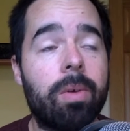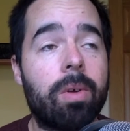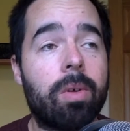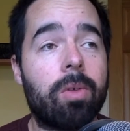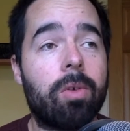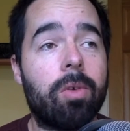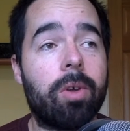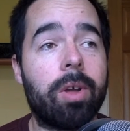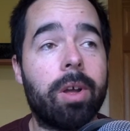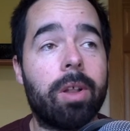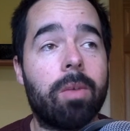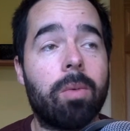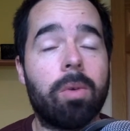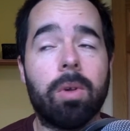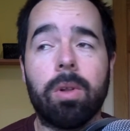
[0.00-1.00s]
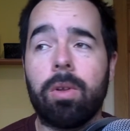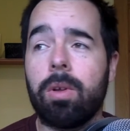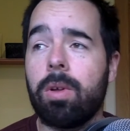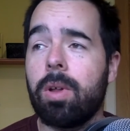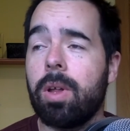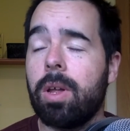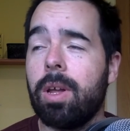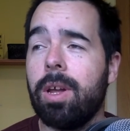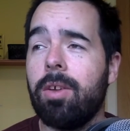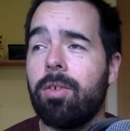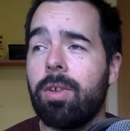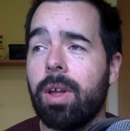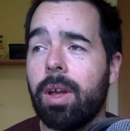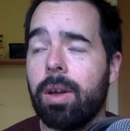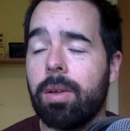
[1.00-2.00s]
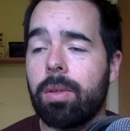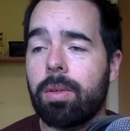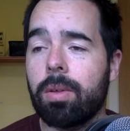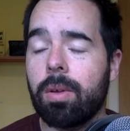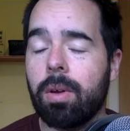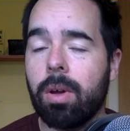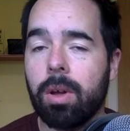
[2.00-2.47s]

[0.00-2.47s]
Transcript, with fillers: because you're looking at the world each day as,